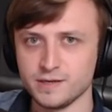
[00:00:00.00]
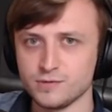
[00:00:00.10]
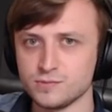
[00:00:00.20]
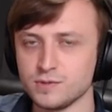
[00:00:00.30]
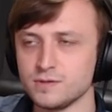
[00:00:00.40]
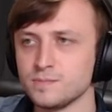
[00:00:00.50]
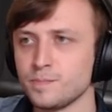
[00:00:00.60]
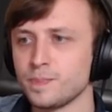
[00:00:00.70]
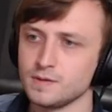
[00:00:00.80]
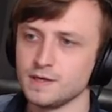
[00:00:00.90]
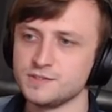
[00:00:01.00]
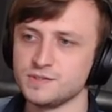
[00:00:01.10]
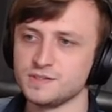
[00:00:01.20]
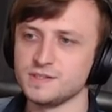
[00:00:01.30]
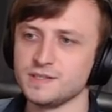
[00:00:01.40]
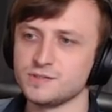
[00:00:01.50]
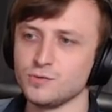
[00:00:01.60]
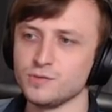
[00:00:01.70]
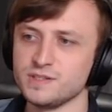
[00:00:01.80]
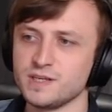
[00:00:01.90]
here as well. As you can see, it's got
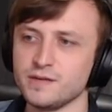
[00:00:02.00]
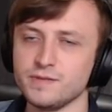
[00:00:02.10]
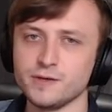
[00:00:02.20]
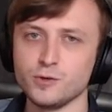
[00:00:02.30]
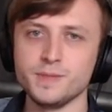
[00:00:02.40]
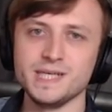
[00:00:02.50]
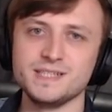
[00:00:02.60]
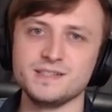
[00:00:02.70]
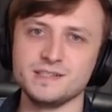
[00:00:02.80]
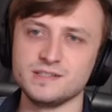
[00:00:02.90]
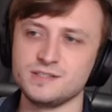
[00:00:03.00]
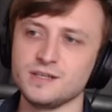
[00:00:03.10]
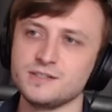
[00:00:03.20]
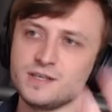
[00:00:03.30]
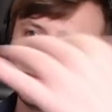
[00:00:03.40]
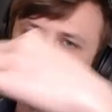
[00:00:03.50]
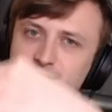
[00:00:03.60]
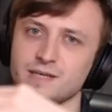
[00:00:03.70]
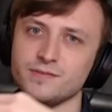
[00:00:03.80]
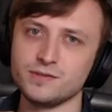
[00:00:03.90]
all these kind of Lego pieces and studs coming
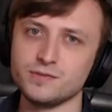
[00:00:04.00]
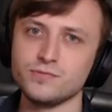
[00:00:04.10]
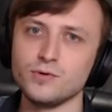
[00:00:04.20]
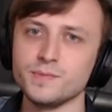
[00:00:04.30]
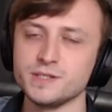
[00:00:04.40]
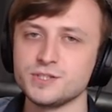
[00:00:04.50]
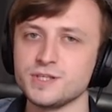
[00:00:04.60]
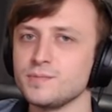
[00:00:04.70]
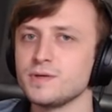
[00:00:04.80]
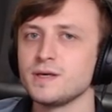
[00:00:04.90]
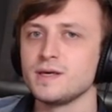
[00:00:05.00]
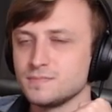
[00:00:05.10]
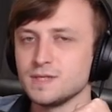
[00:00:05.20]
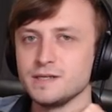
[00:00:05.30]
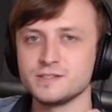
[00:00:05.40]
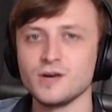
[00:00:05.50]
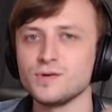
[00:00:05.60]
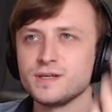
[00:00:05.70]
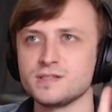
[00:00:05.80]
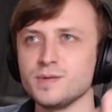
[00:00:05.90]
together to form this shape and he's
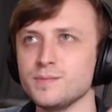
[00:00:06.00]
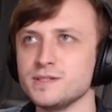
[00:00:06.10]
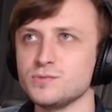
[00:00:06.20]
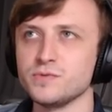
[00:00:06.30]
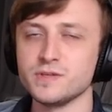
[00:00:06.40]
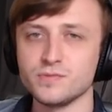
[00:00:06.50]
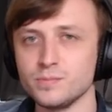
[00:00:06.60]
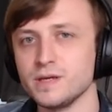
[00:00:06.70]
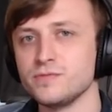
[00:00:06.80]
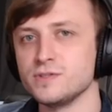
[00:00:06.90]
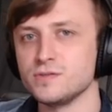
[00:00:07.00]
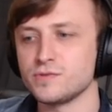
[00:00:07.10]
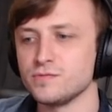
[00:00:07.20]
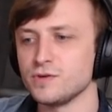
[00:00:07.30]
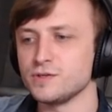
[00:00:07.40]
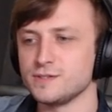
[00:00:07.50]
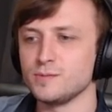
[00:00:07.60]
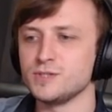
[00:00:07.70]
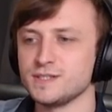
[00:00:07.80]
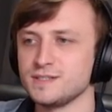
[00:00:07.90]
currently experimenting with different methods of converting
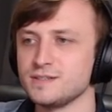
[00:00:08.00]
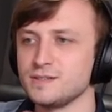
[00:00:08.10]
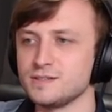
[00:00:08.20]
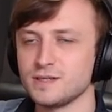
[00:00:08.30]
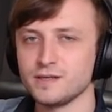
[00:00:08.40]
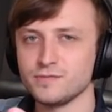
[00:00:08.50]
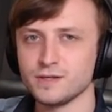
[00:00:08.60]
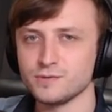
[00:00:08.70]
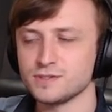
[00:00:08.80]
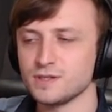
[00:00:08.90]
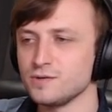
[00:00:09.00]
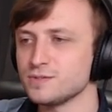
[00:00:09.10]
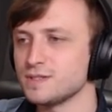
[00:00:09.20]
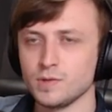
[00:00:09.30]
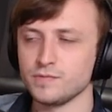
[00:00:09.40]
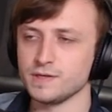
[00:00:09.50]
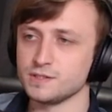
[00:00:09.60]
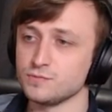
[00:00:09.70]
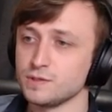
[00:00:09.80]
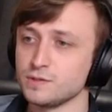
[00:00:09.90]
objects into these kind of Lego styles. But I think it's
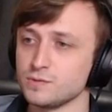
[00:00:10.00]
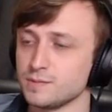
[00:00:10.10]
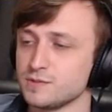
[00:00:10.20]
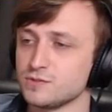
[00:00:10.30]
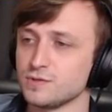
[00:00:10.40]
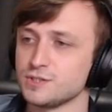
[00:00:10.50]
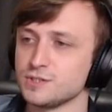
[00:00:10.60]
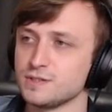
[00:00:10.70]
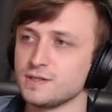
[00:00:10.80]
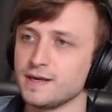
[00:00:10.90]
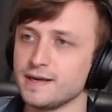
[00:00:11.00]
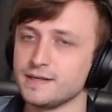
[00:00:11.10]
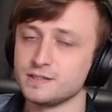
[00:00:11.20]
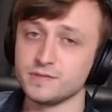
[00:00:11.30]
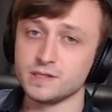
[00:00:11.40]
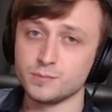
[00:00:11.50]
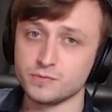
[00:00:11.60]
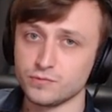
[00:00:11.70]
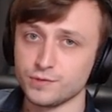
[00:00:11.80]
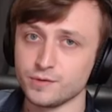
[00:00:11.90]
a really cool demonstration and it's available
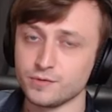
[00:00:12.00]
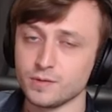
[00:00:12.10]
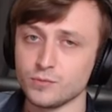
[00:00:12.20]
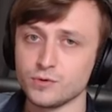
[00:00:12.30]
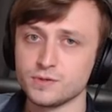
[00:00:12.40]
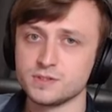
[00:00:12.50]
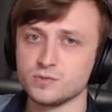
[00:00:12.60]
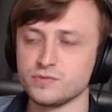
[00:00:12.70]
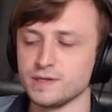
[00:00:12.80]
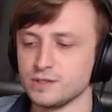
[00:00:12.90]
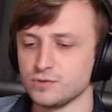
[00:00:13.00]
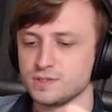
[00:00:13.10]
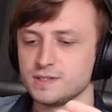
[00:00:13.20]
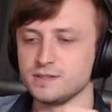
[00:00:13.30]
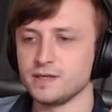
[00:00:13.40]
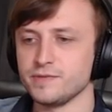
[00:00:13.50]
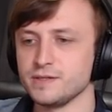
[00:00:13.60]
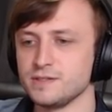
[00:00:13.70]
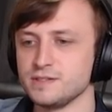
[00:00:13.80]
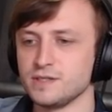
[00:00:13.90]
for free on Gumroad. So if you're interested in diving
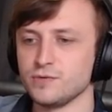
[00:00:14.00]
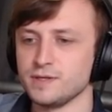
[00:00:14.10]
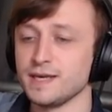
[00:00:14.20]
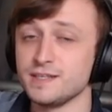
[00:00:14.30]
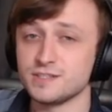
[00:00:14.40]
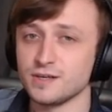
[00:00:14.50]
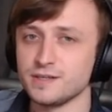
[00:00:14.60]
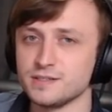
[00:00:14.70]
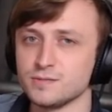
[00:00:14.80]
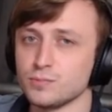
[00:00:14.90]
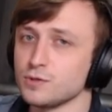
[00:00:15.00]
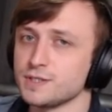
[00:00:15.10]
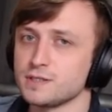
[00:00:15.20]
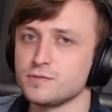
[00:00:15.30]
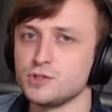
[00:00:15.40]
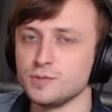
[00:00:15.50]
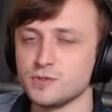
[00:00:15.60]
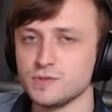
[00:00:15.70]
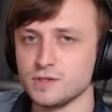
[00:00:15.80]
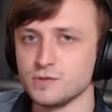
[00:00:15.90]
into these different case studies and projects for
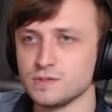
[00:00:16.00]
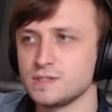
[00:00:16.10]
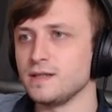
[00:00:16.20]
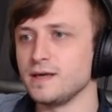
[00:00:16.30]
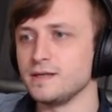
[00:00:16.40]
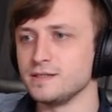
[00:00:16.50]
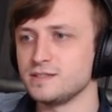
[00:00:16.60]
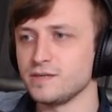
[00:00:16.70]
geometry nodes, then it's